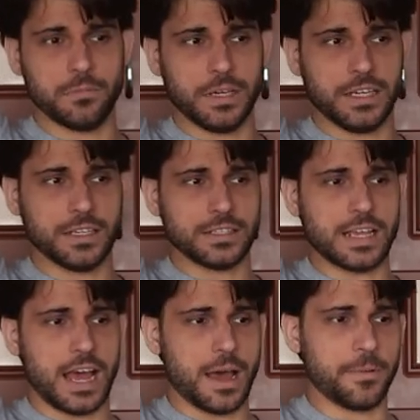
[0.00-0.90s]
Because
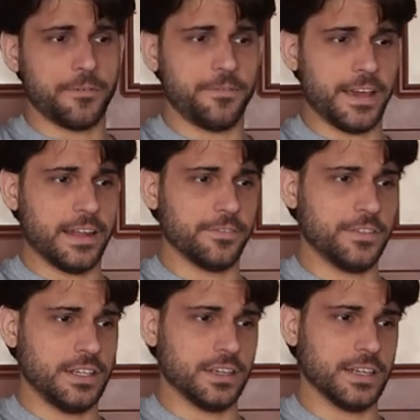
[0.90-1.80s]
I'm a fan of
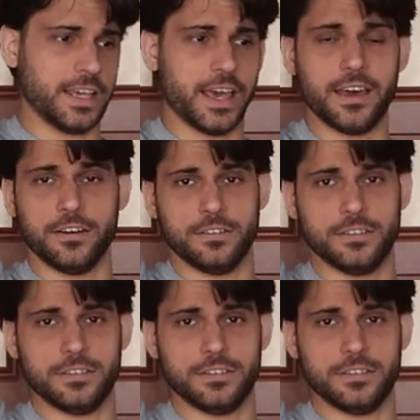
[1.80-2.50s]
Thea Hail.